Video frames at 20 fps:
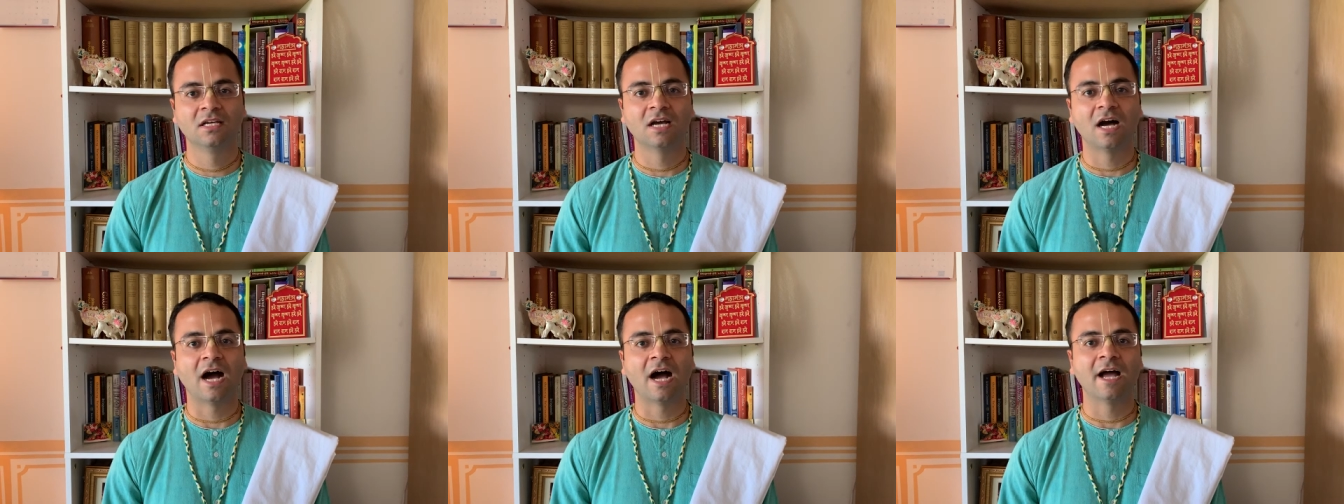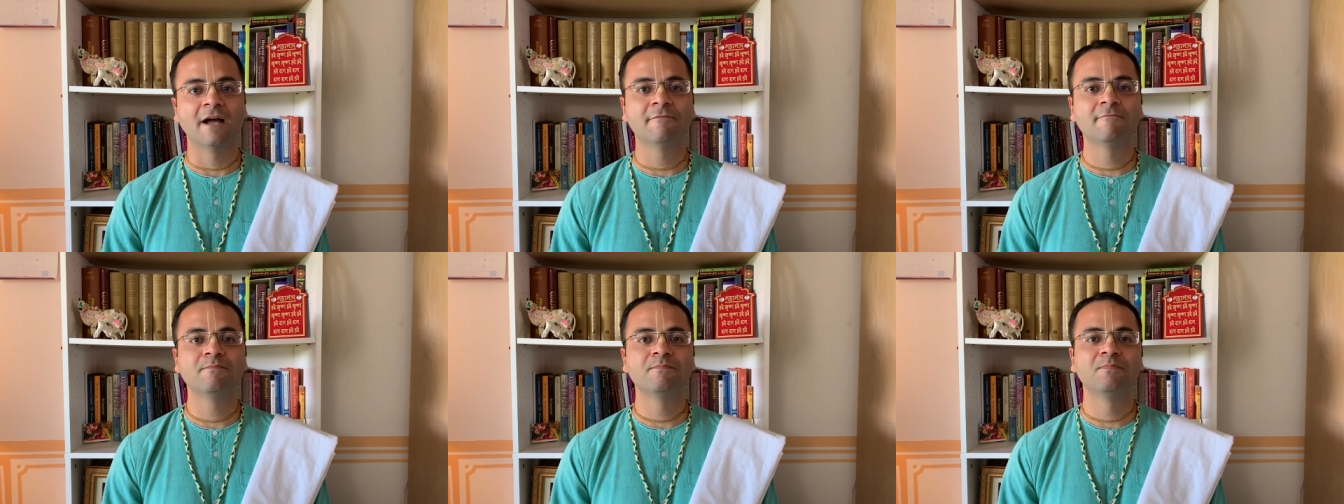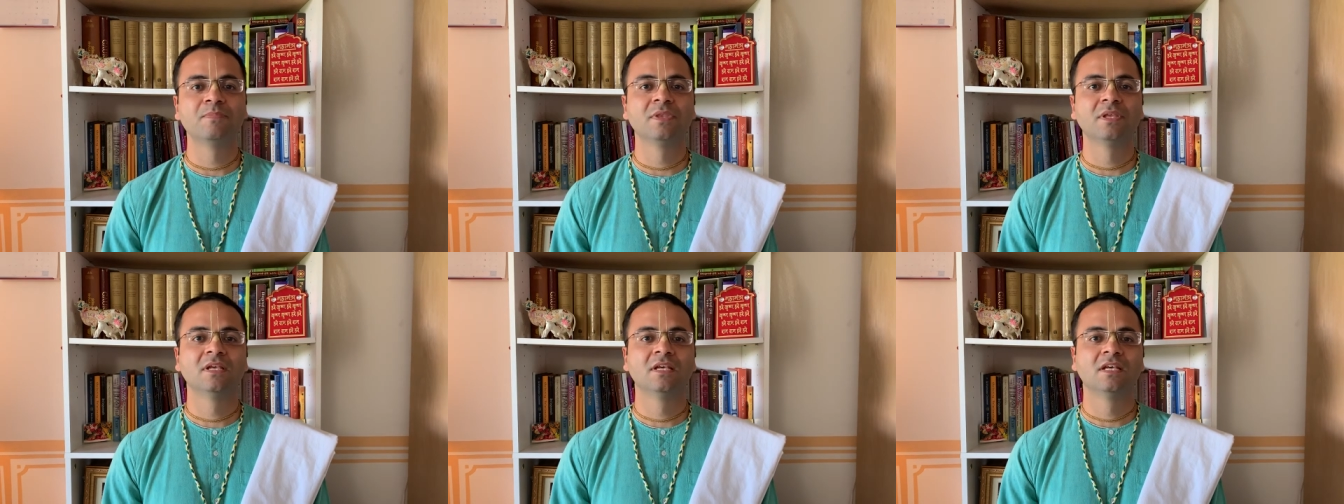I am,
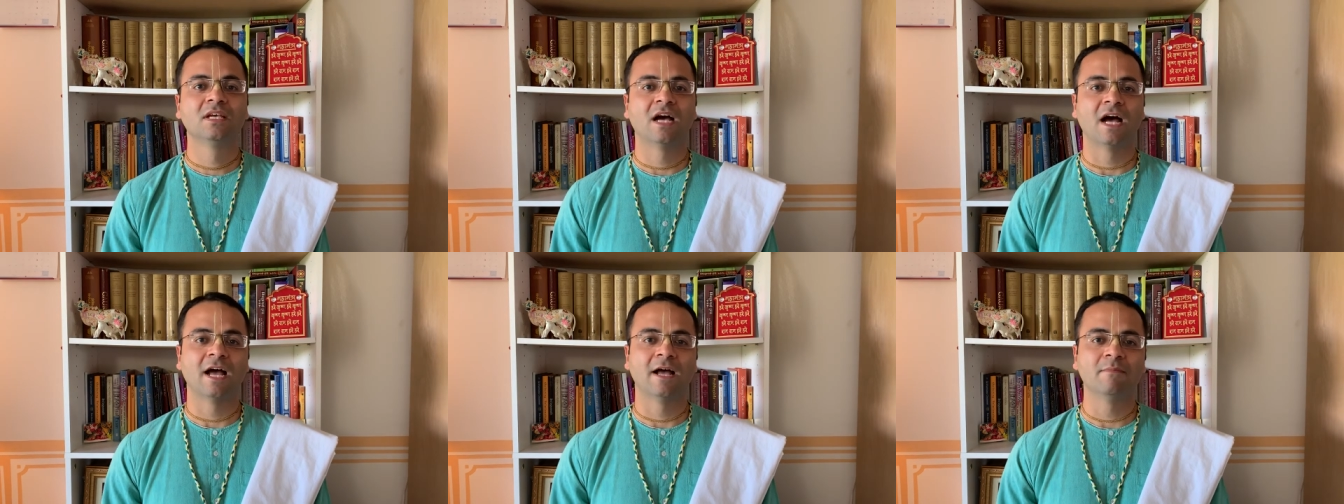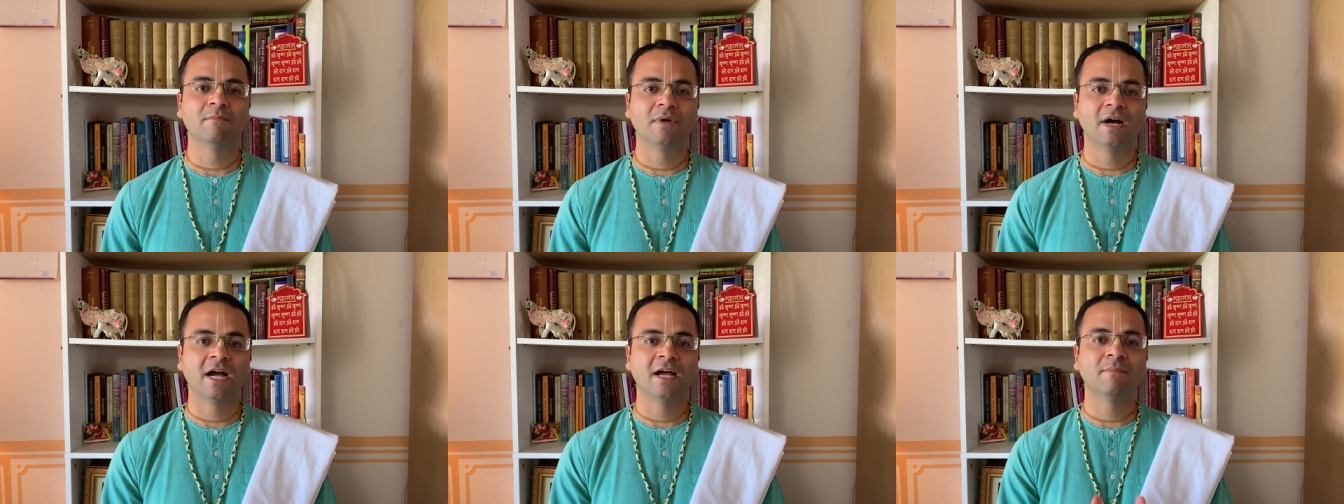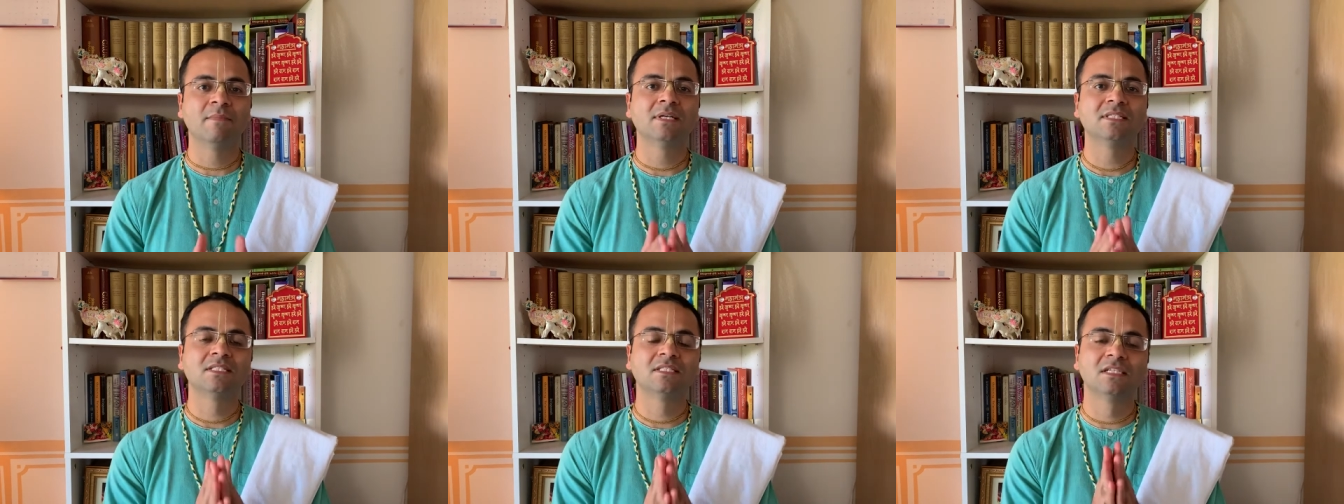I am, I
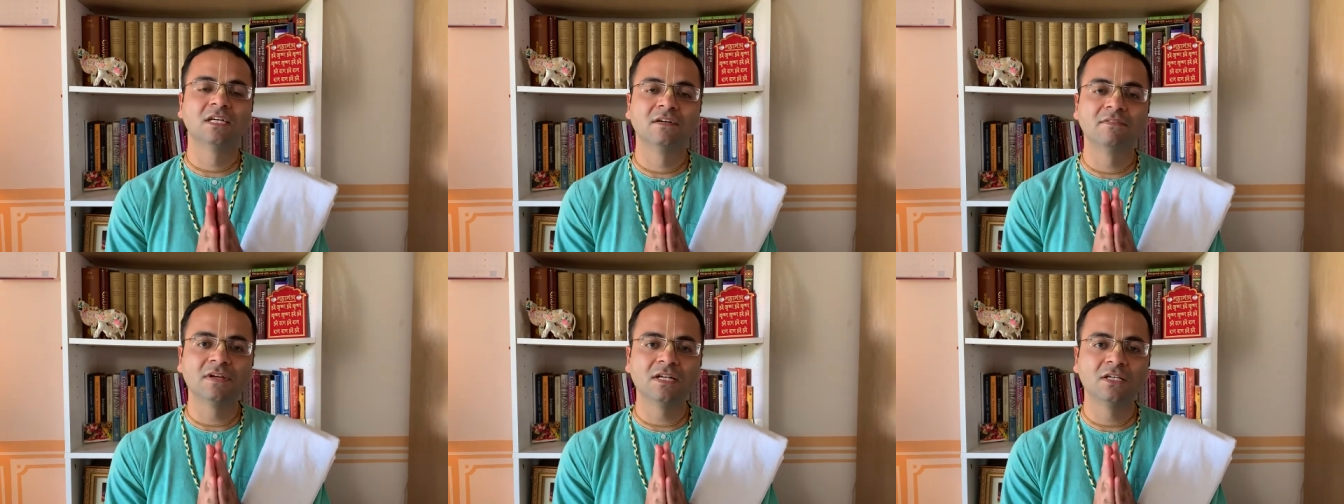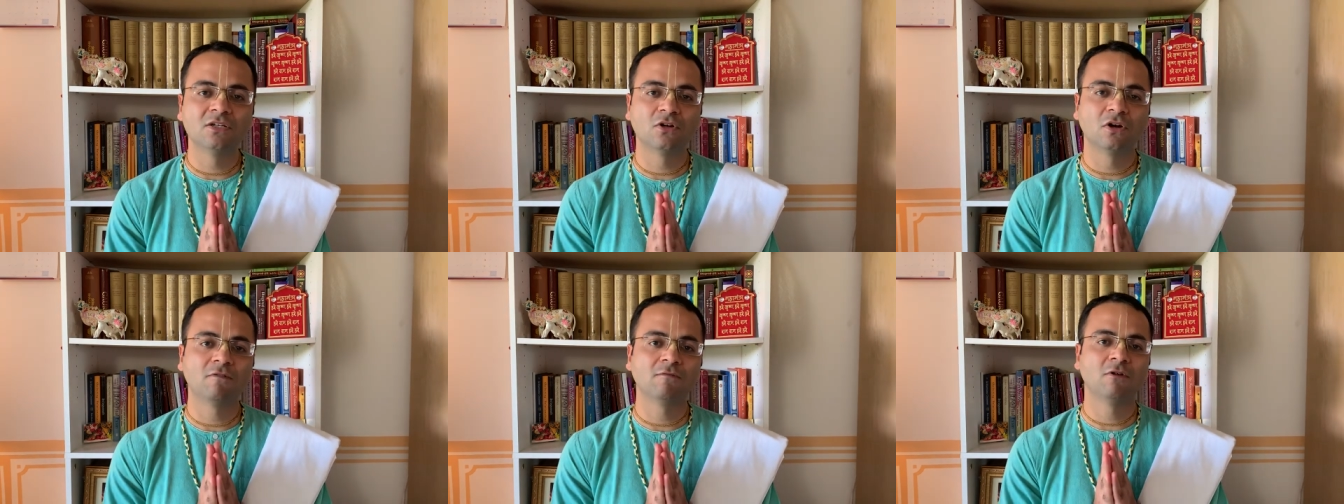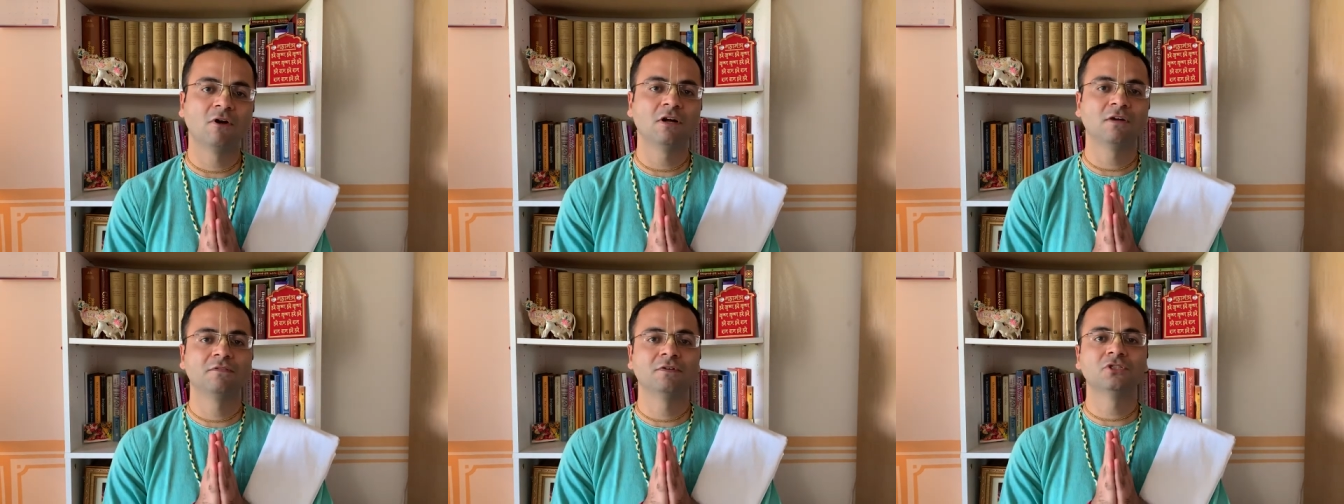am a servant of
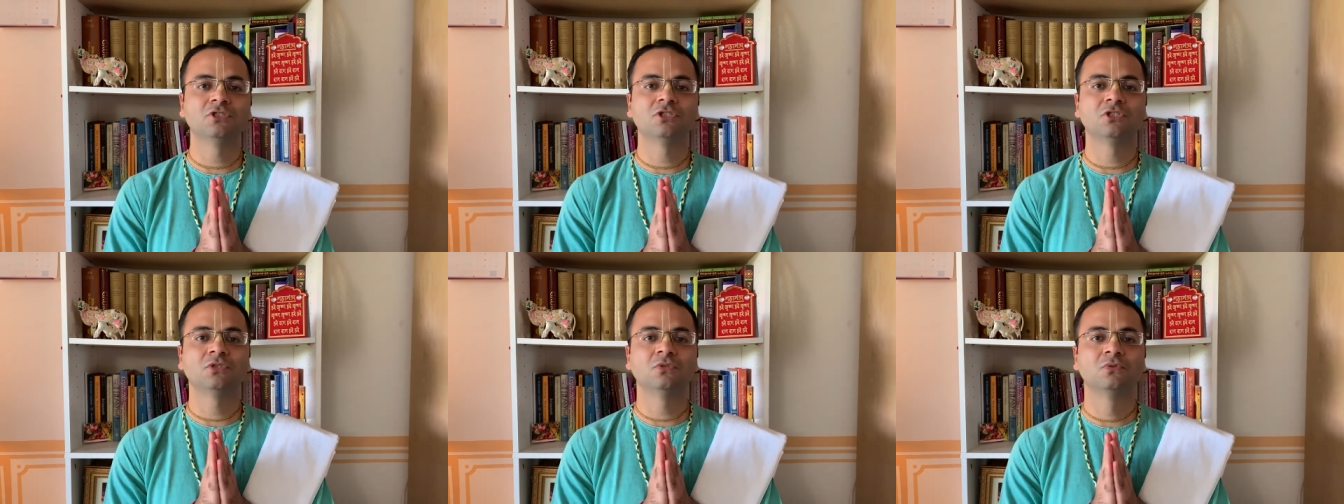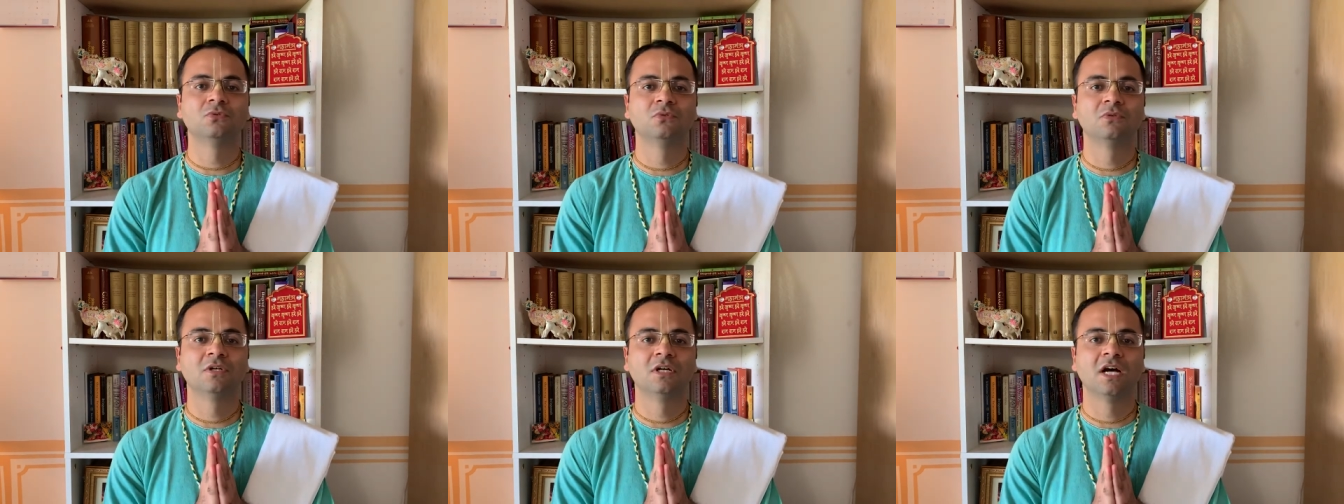Lord Vishnu.